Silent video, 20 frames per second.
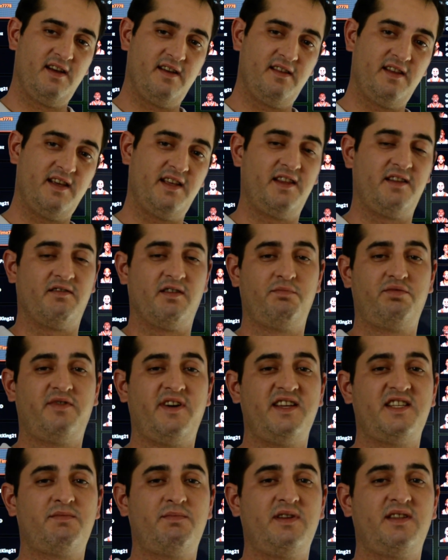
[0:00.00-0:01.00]
Then the
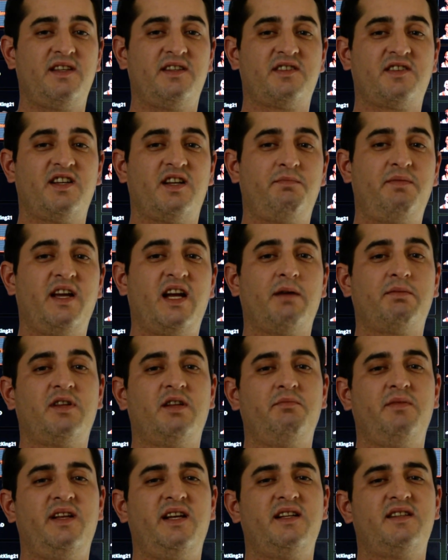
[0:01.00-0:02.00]
replacement that's going to pick up the
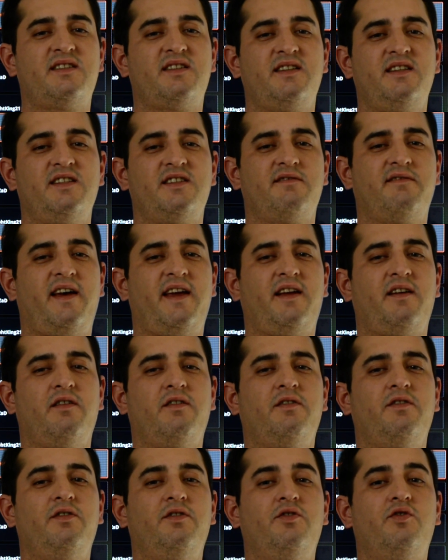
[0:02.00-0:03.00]
minutes is like
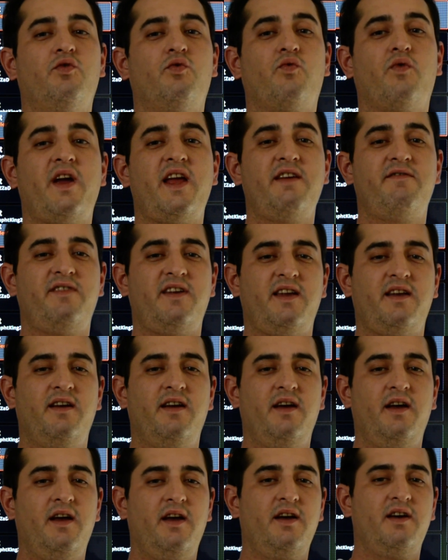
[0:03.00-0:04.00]
gravy.
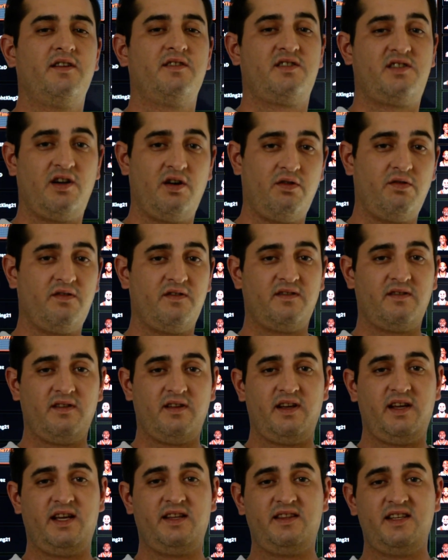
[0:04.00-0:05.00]
So
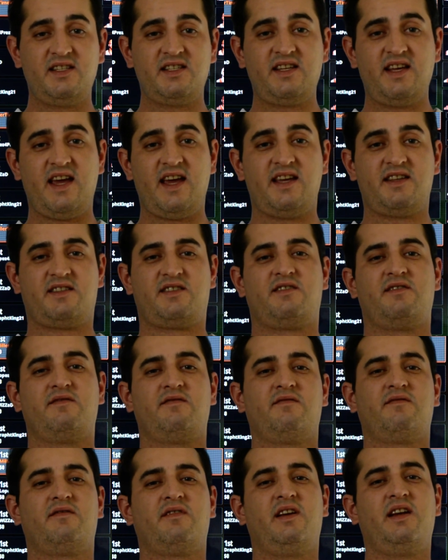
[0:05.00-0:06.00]
in this case,
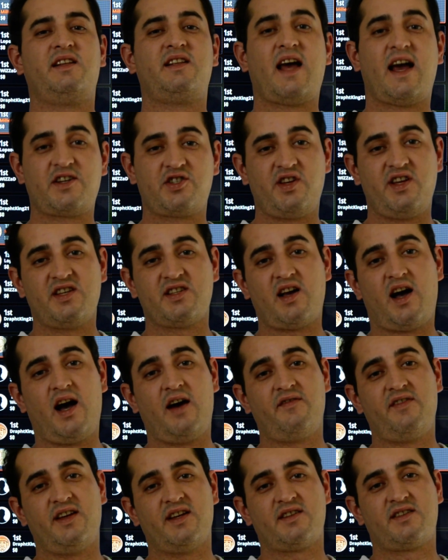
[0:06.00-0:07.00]
it actually is
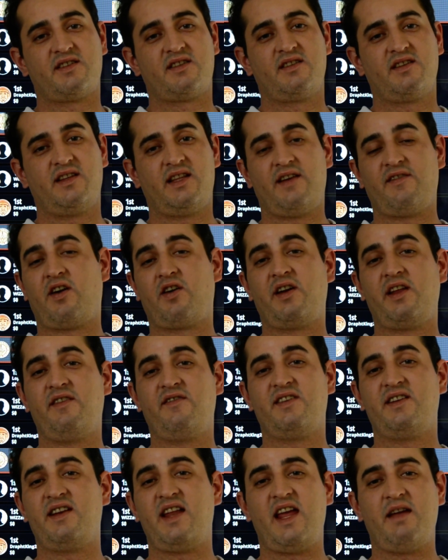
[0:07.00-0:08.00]
obvious. They've already
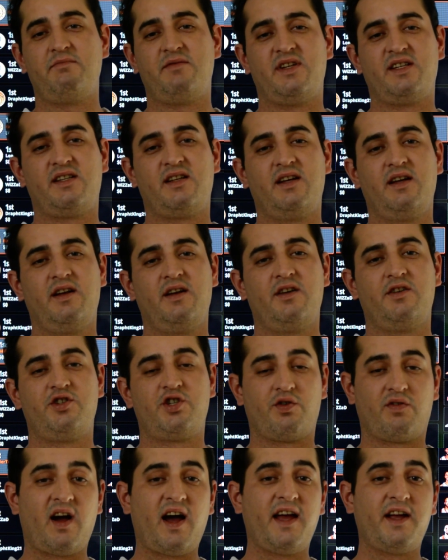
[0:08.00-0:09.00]
even named it.
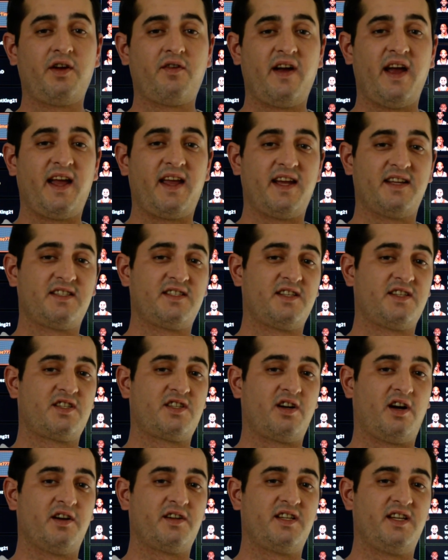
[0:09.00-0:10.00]
Jeriah Grant gets the
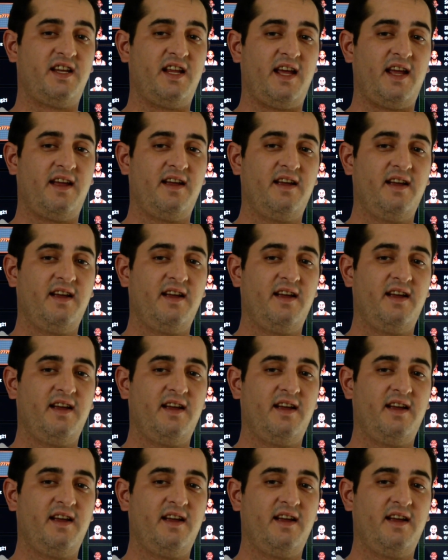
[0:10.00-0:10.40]
start today.